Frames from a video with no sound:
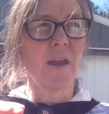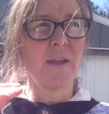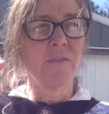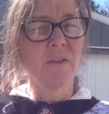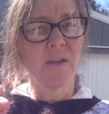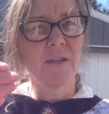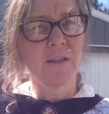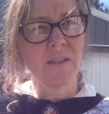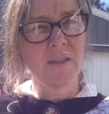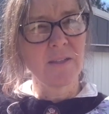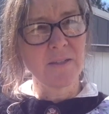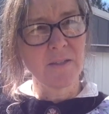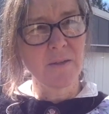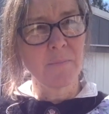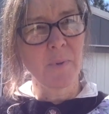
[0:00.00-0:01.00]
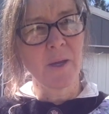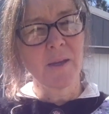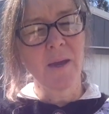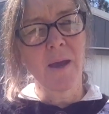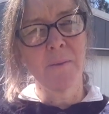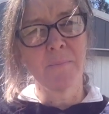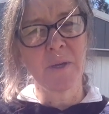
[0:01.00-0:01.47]
and they did it by
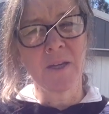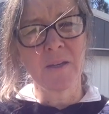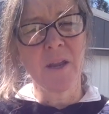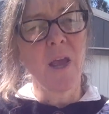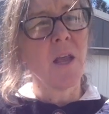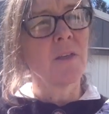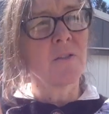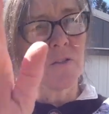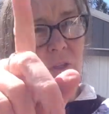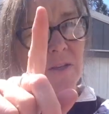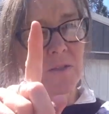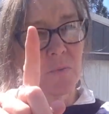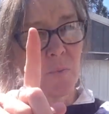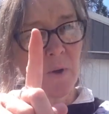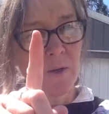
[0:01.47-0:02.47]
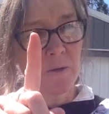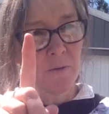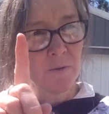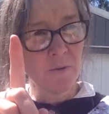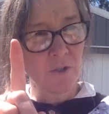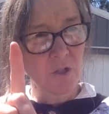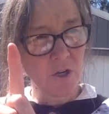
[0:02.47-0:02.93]
copying. So that's
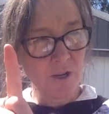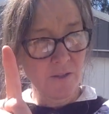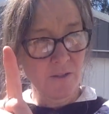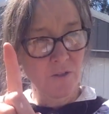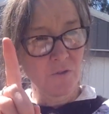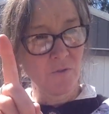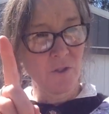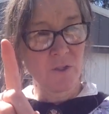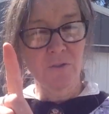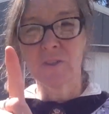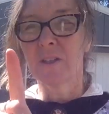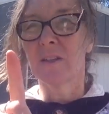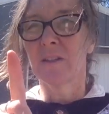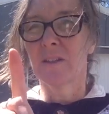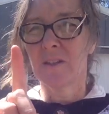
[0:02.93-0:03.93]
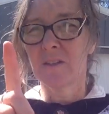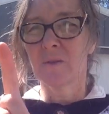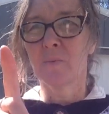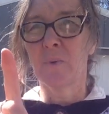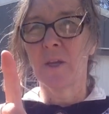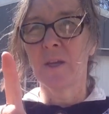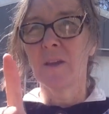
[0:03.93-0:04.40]
one challenge for you
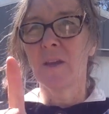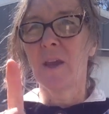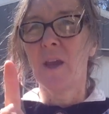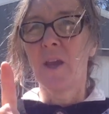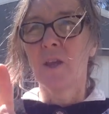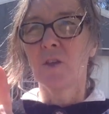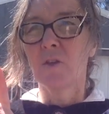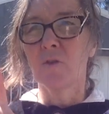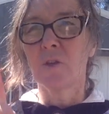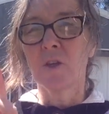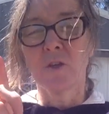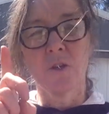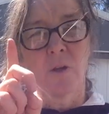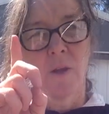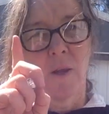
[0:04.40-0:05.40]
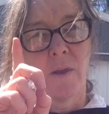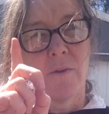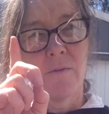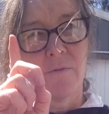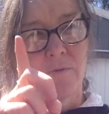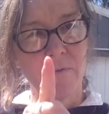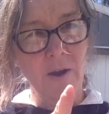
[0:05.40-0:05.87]
this week. You can
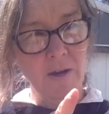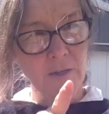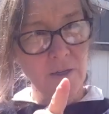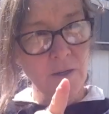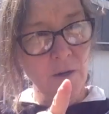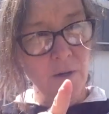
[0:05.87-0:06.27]
find an